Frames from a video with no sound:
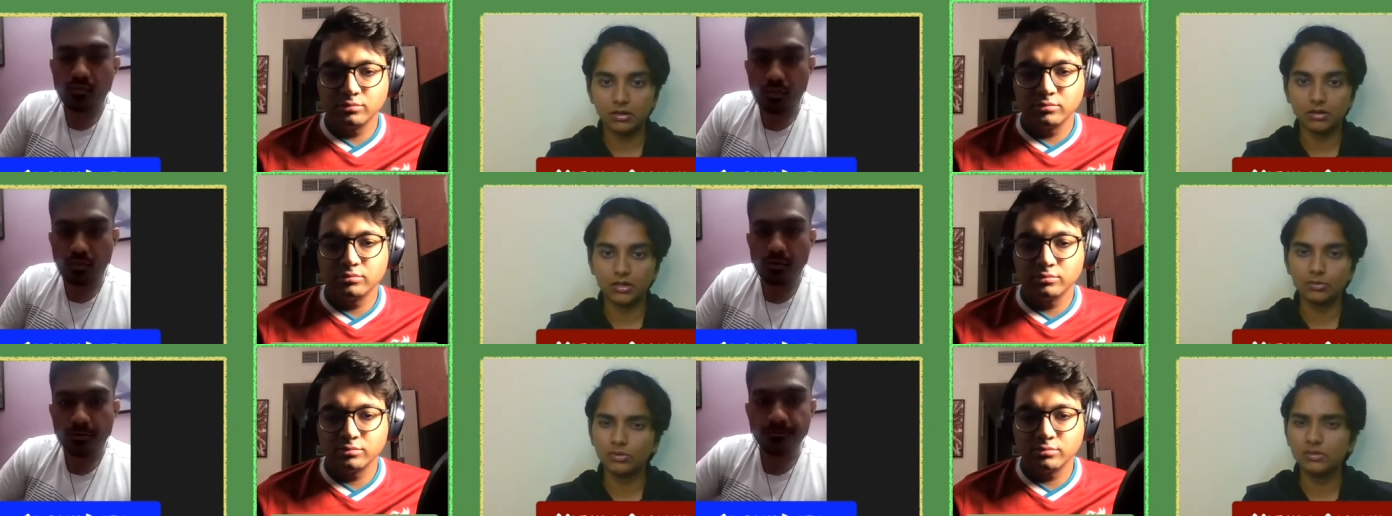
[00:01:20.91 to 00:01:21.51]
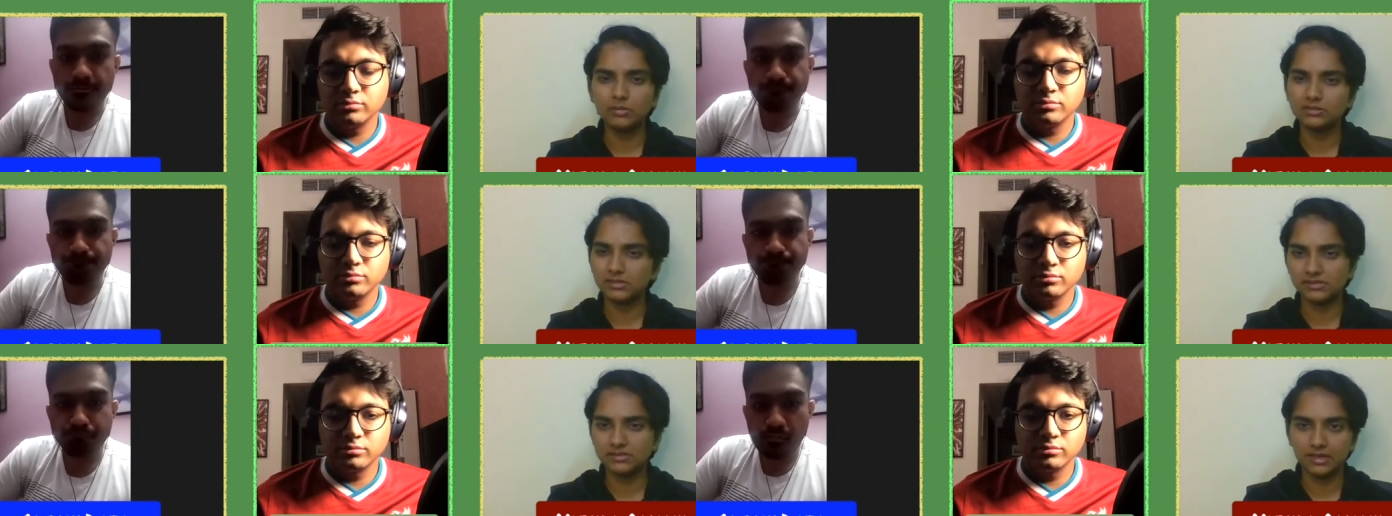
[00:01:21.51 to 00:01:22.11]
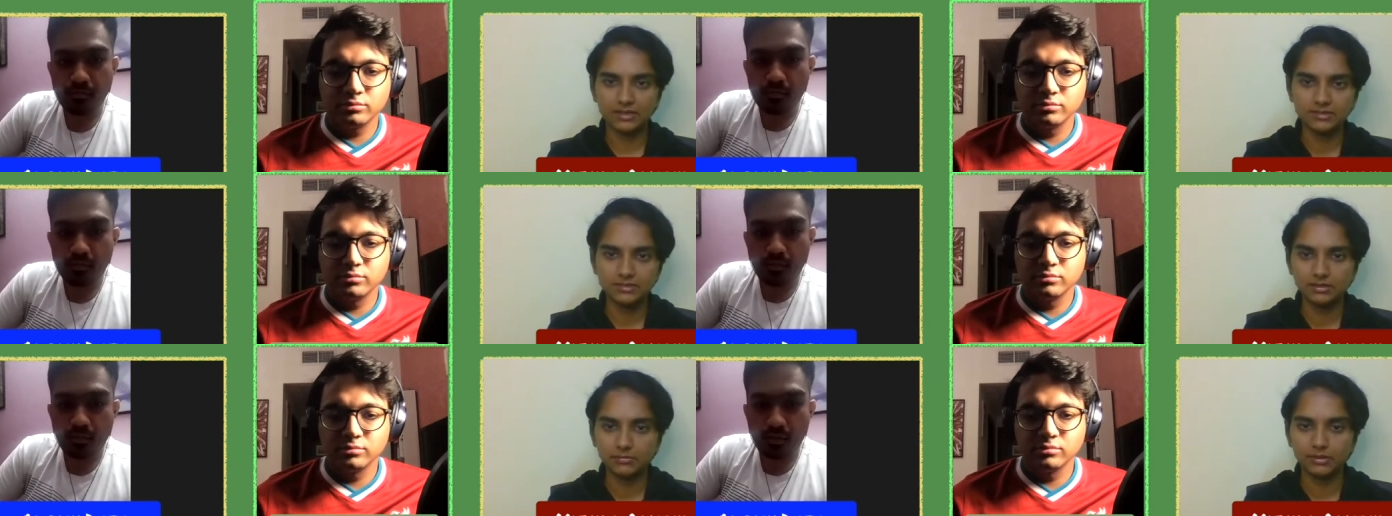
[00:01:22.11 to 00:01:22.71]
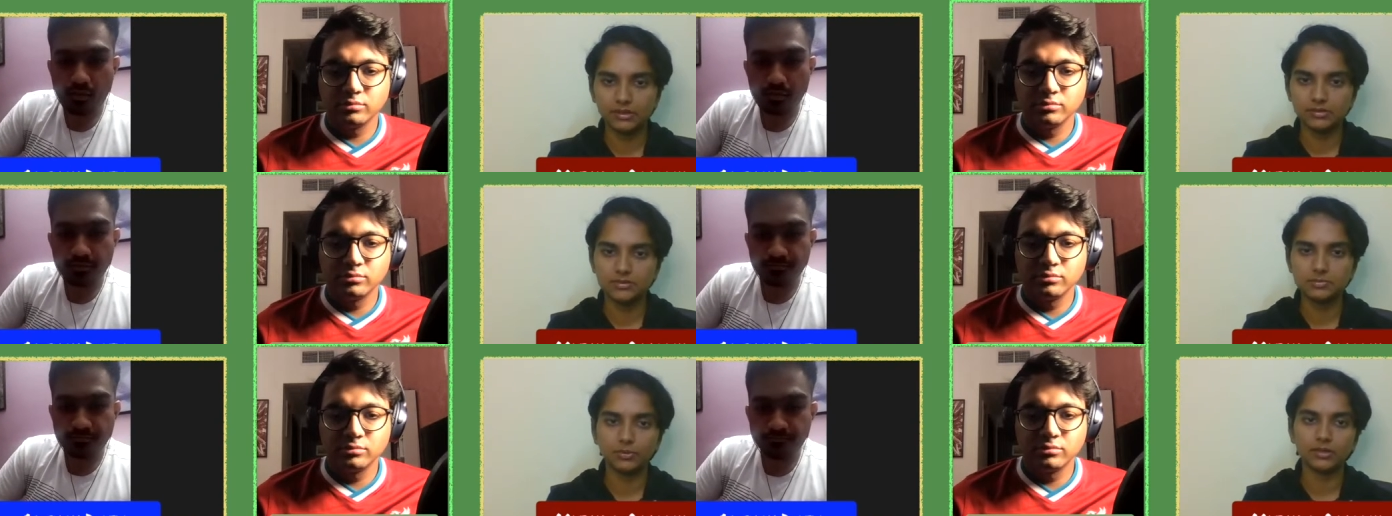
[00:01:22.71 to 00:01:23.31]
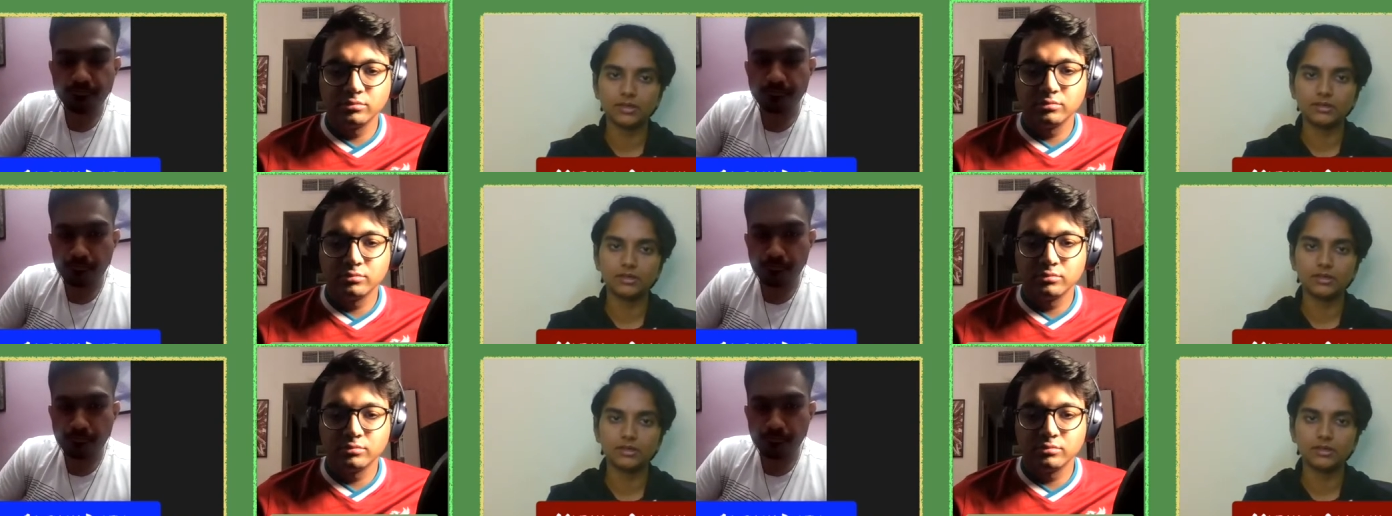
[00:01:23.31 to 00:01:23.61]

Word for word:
Speaker 1: uh, it only means that the sky is the limit at this point.